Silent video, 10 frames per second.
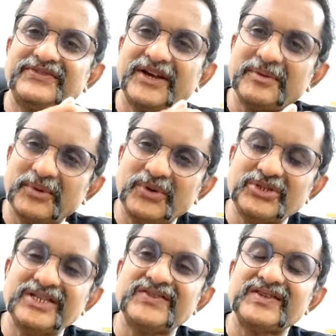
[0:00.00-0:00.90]

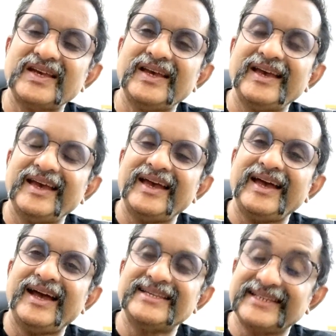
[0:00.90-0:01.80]
fibrosis
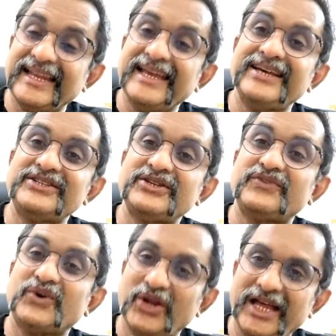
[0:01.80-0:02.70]
has layers of
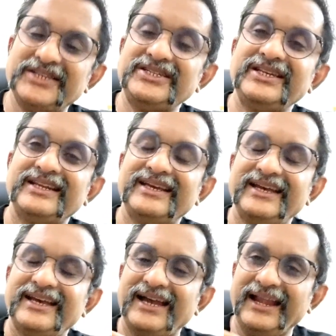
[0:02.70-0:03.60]
collagen
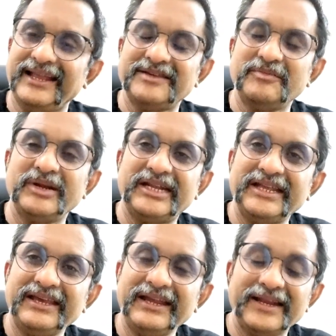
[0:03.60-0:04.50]
and other
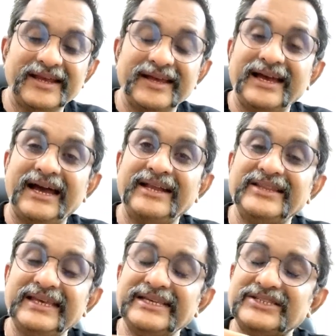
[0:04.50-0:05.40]
material, and
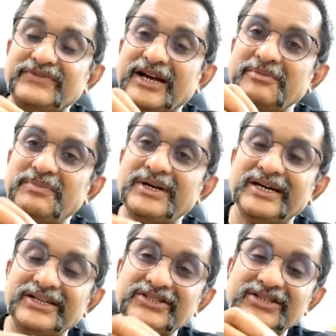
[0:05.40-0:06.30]
these
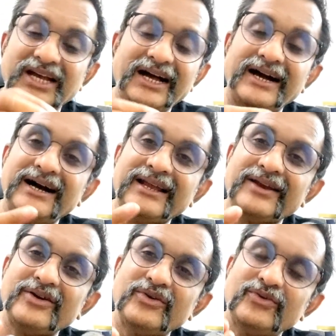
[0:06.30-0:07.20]
fibers are,
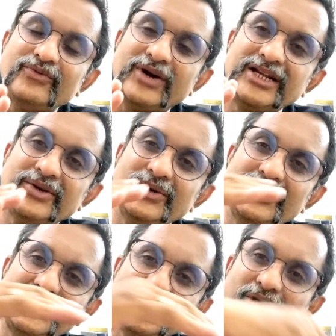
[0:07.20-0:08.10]
one
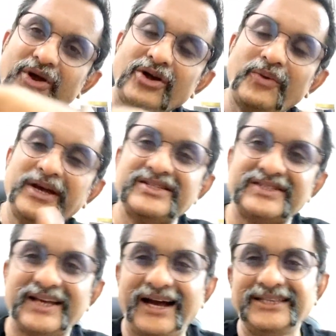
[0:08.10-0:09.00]
goes clockwise,
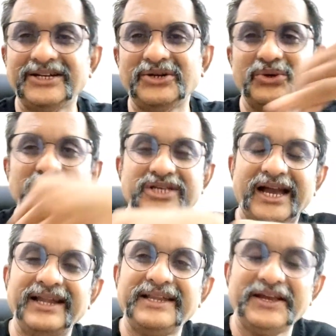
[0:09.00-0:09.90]
other goes
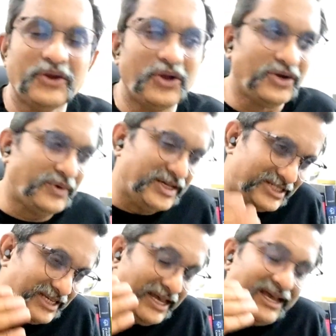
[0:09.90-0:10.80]
anti-clockwise.
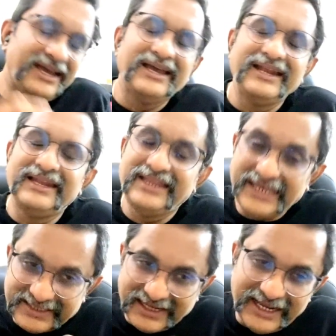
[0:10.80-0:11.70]

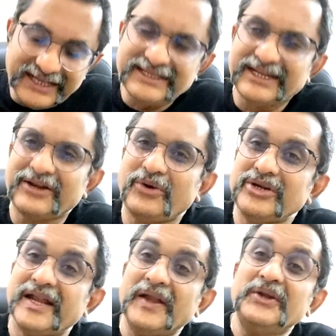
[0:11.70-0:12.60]
These layers are around
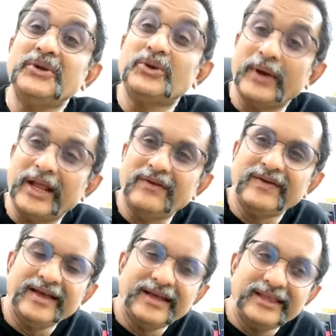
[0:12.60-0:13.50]
10 to 12.
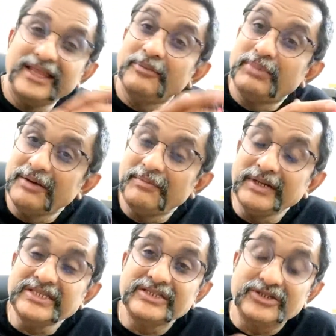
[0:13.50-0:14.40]
The
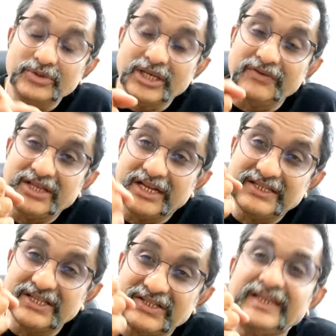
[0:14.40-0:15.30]
purpose, to give the
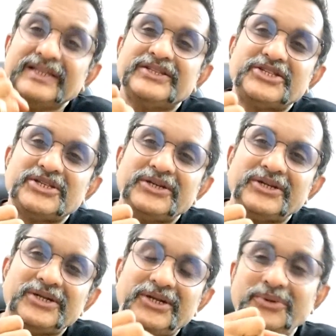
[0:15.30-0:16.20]
resistance
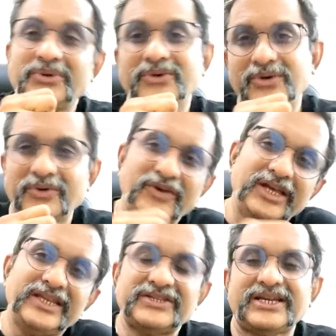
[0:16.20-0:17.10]
to
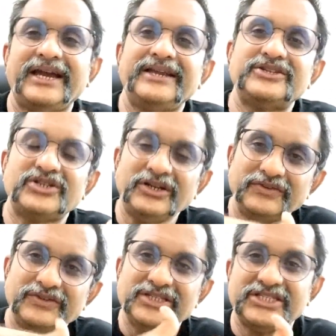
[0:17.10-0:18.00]
various kinds of
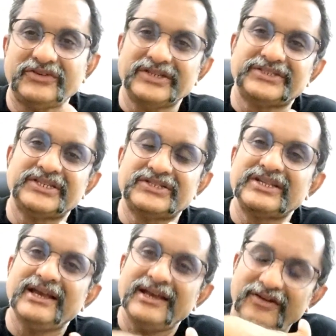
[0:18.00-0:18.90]
stresses,
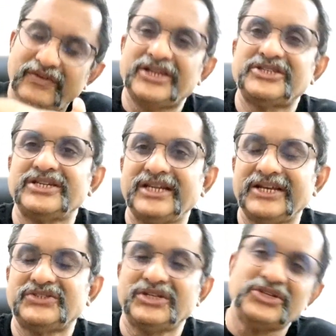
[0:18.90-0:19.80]
flexion,
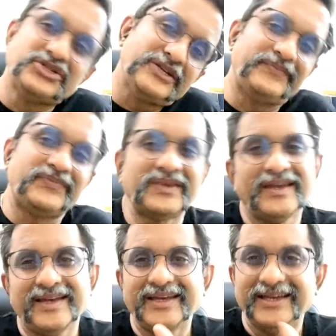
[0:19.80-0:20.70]
extension,
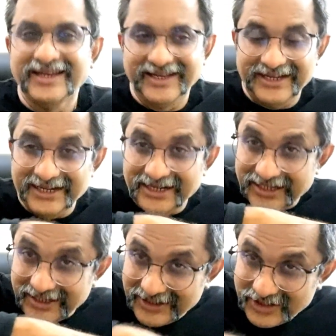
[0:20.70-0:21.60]

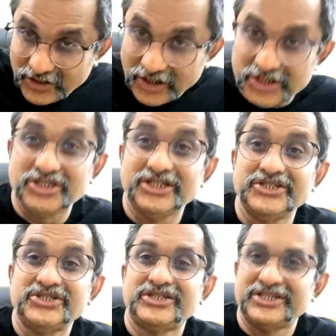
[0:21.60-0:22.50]

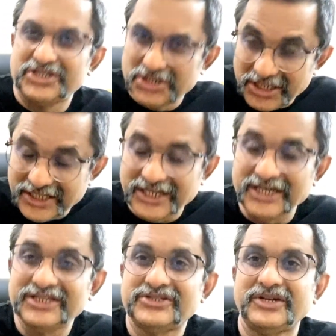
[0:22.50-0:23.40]
torsions,
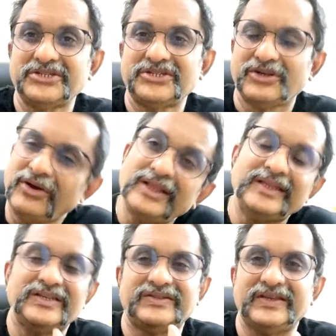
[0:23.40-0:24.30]
shearing, stress, all
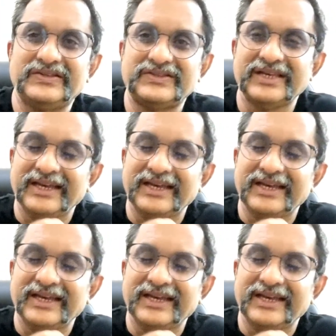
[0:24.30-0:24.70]
these things,